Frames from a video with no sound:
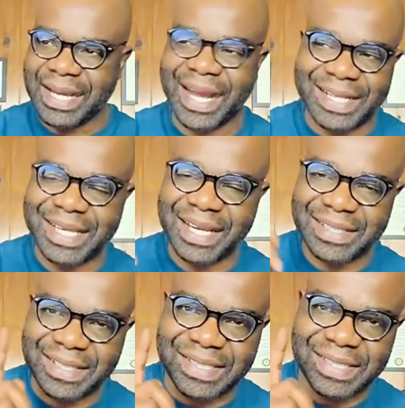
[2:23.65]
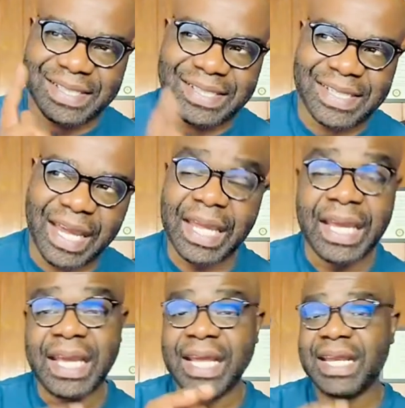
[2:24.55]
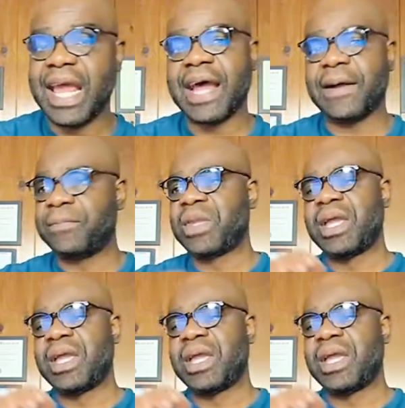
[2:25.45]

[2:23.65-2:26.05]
Contact us today. Now,